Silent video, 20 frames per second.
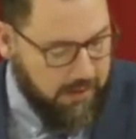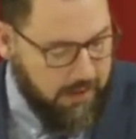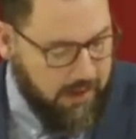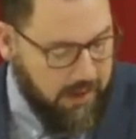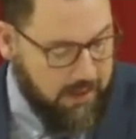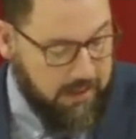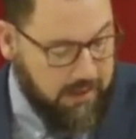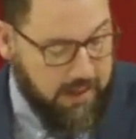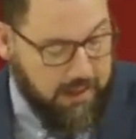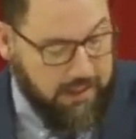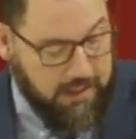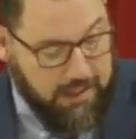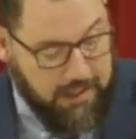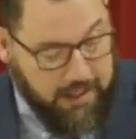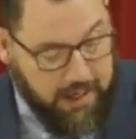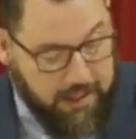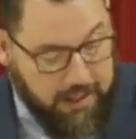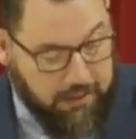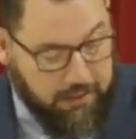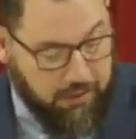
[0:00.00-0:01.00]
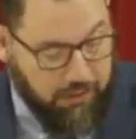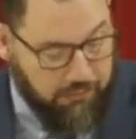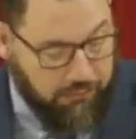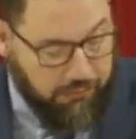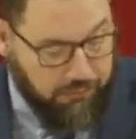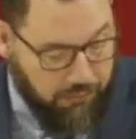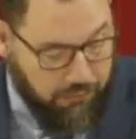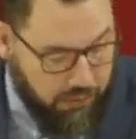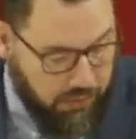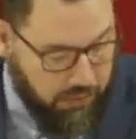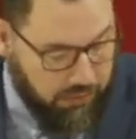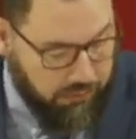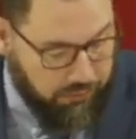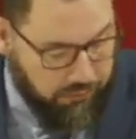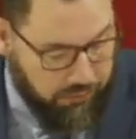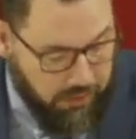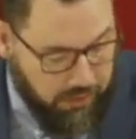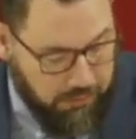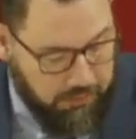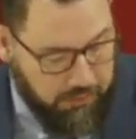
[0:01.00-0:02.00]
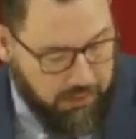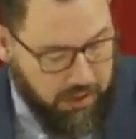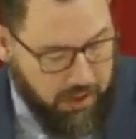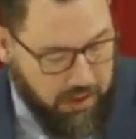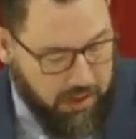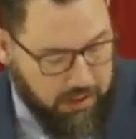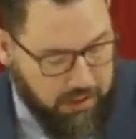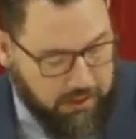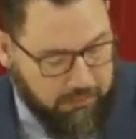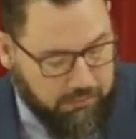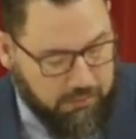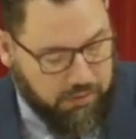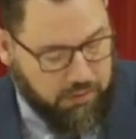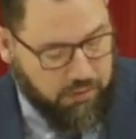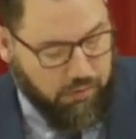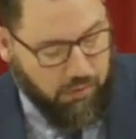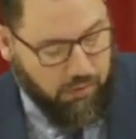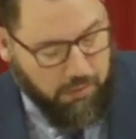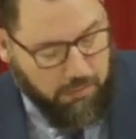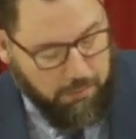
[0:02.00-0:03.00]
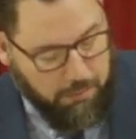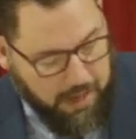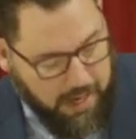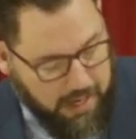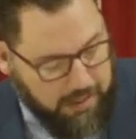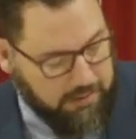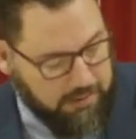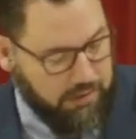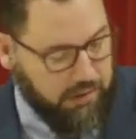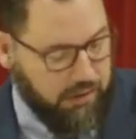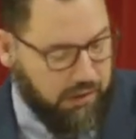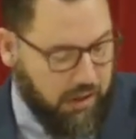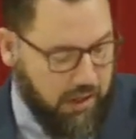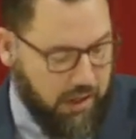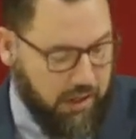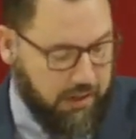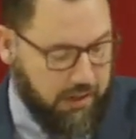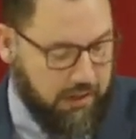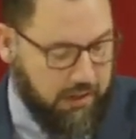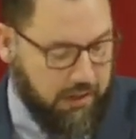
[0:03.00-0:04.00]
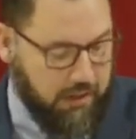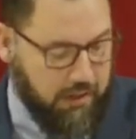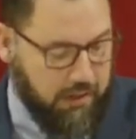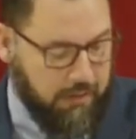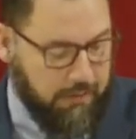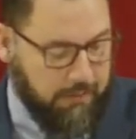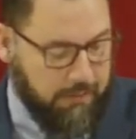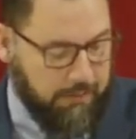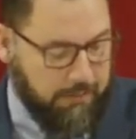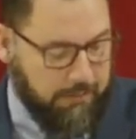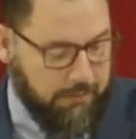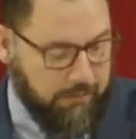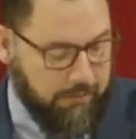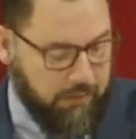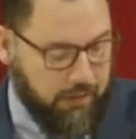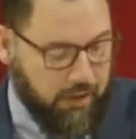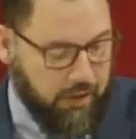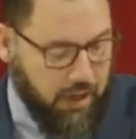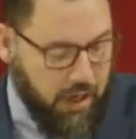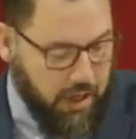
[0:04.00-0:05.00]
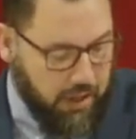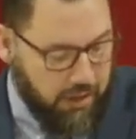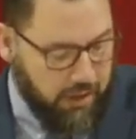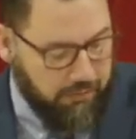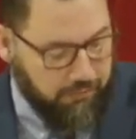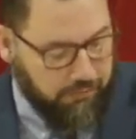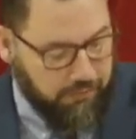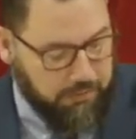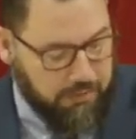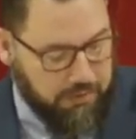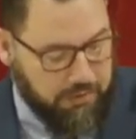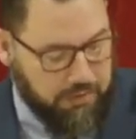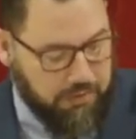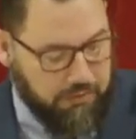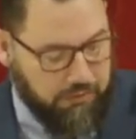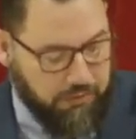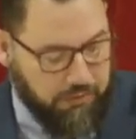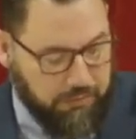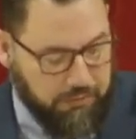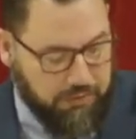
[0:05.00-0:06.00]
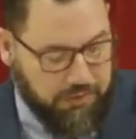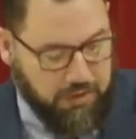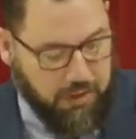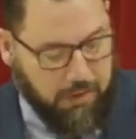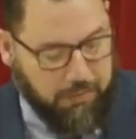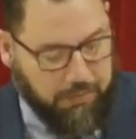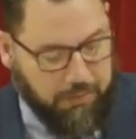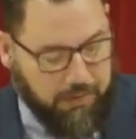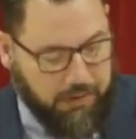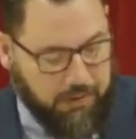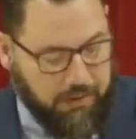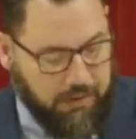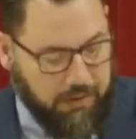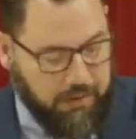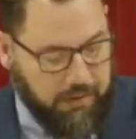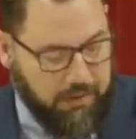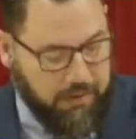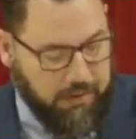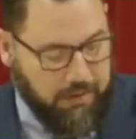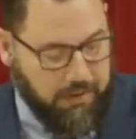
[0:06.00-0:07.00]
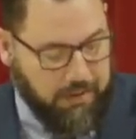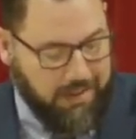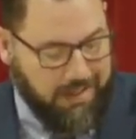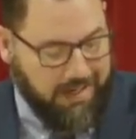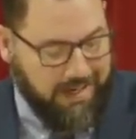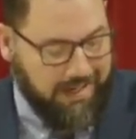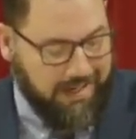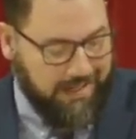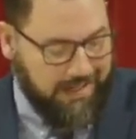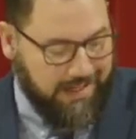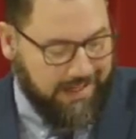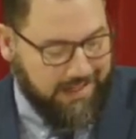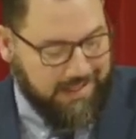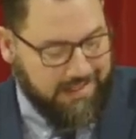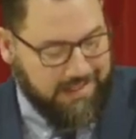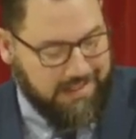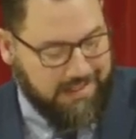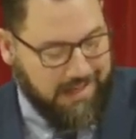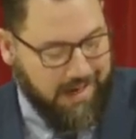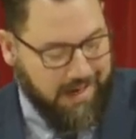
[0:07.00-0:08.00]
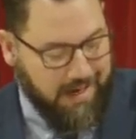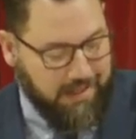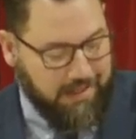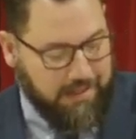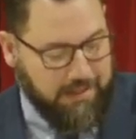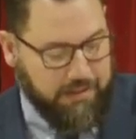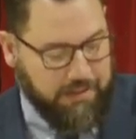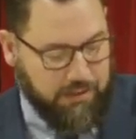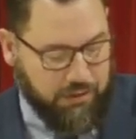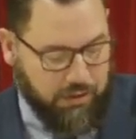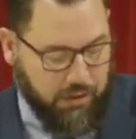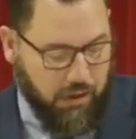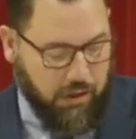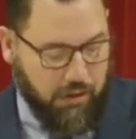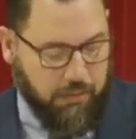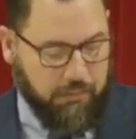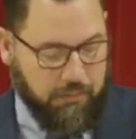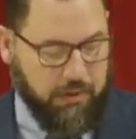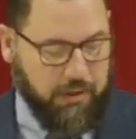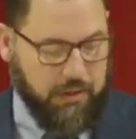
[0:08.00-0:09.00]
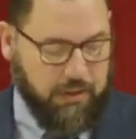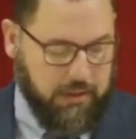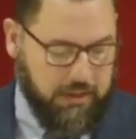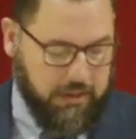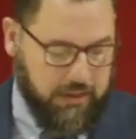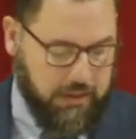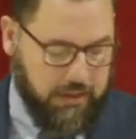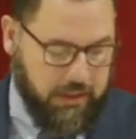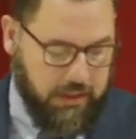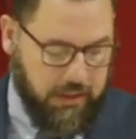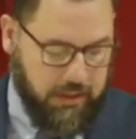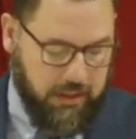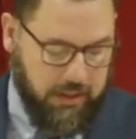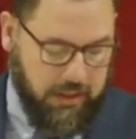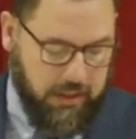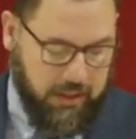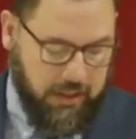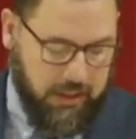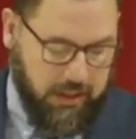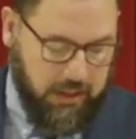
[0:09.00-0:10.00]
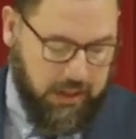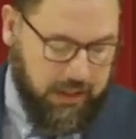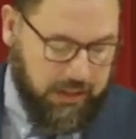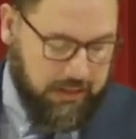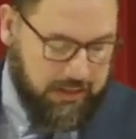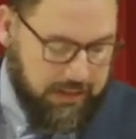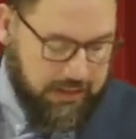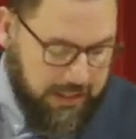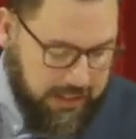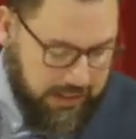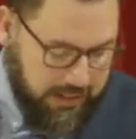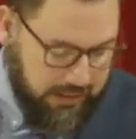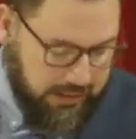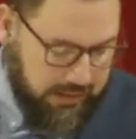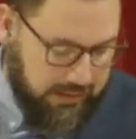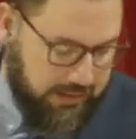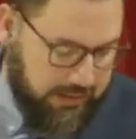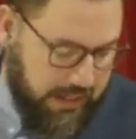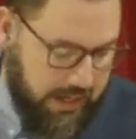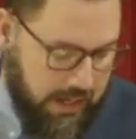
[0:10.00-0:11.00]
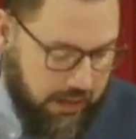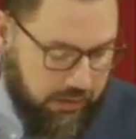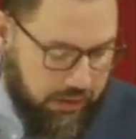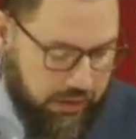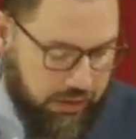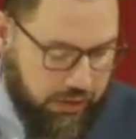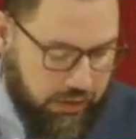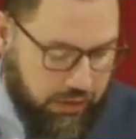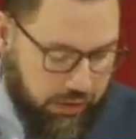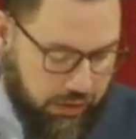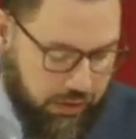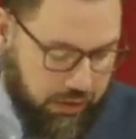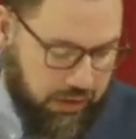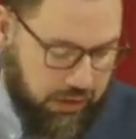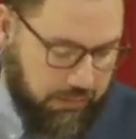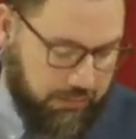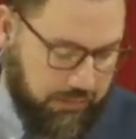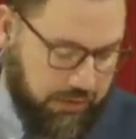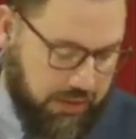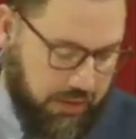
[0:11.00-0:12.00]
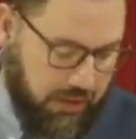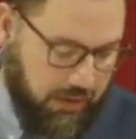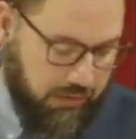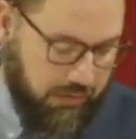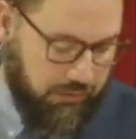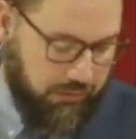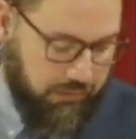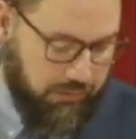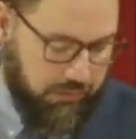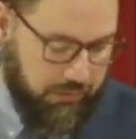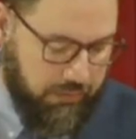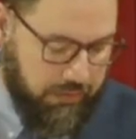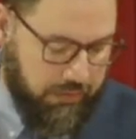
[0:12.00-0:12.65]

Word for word: and that he had come forth from God and was going back to God, got up from, the, from supper and laid aside his garments, and taking a towel, he girded himself.